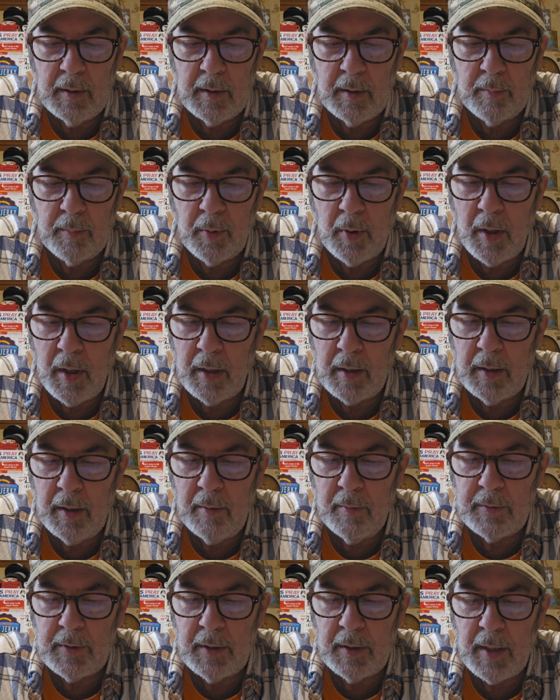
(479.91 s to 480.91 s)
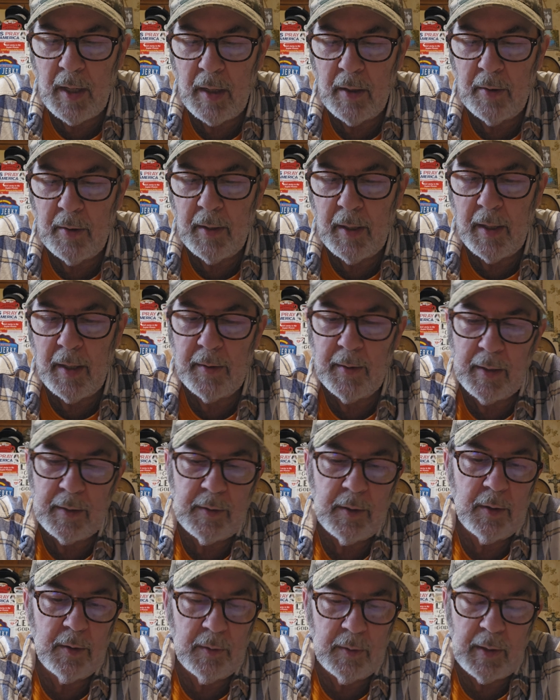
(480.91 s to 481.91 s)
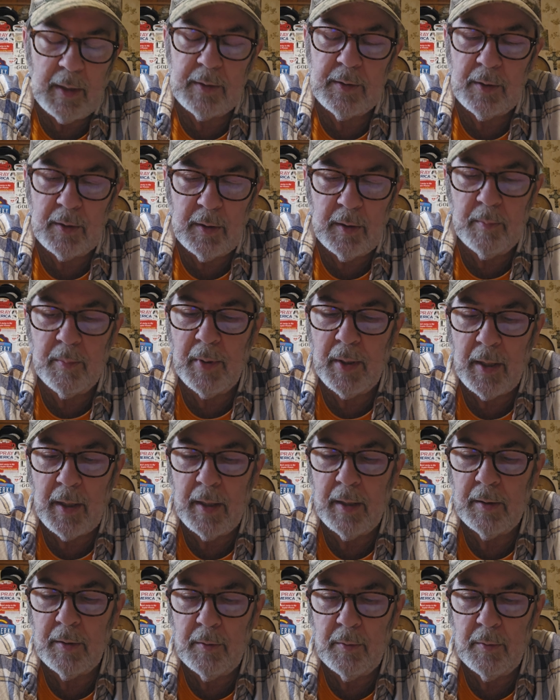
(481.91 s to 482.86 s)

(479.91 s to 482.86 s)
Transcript: The broccoli was a dollar nine. That's a that's a good buy.